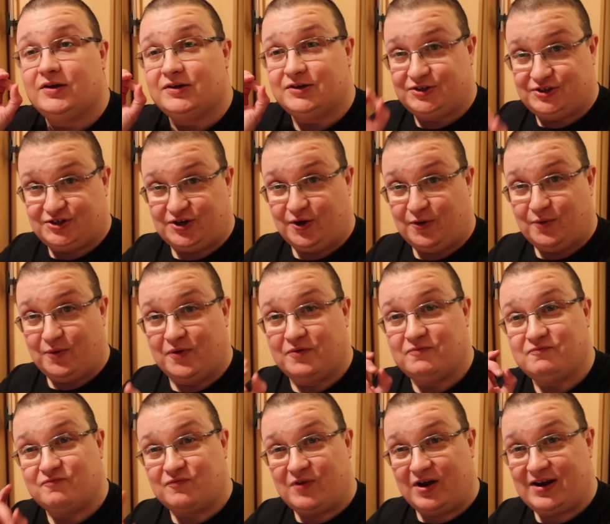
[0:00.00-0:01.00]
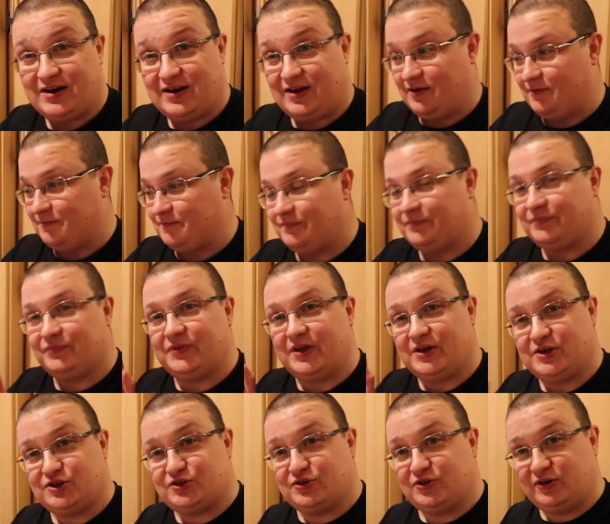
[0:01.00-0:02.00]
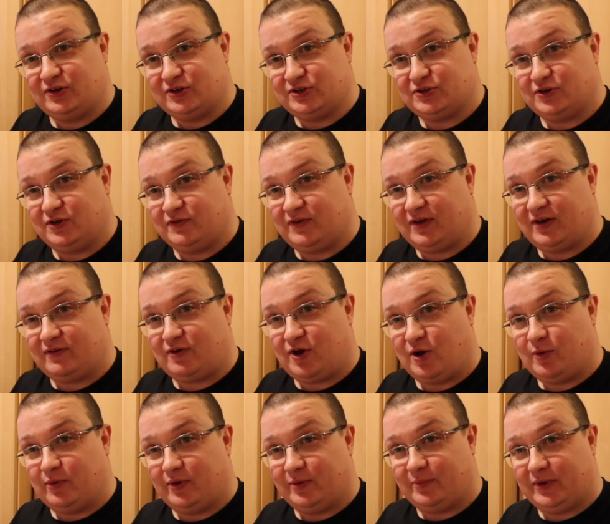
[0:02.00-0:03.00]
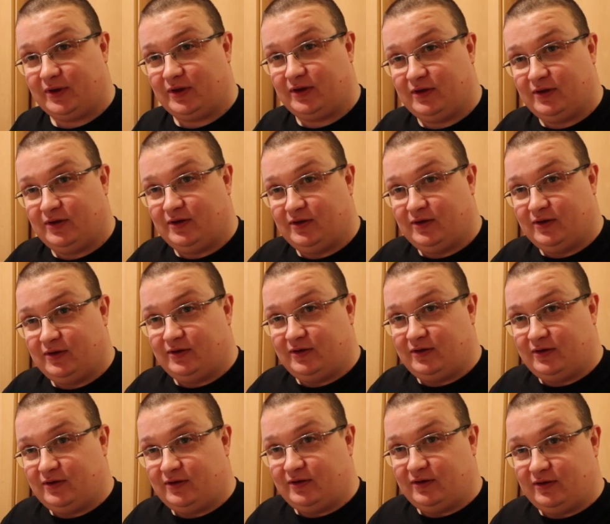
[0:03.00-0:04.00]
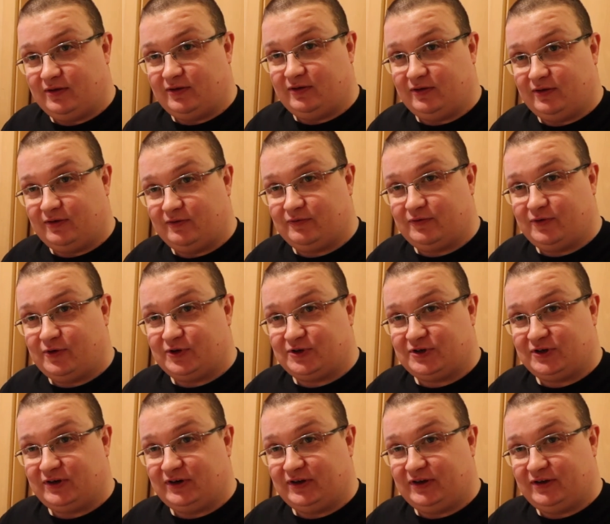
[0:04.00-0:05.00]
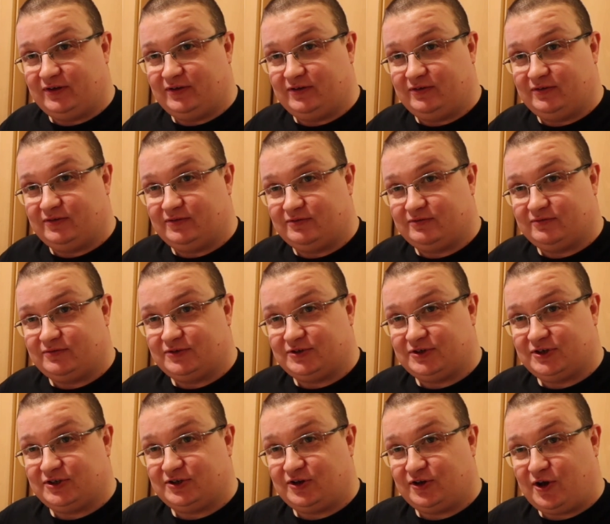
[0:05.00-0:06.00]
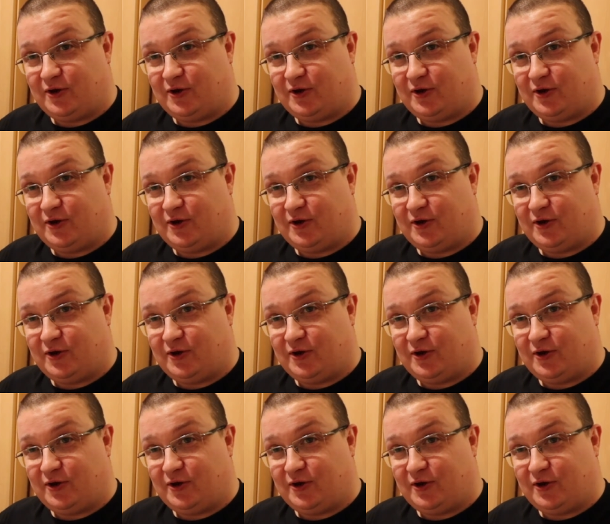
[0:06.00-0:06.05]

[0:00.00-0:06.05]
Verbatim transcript: So right now, this is all the stuff that I've got with me. Unfortunately, she's not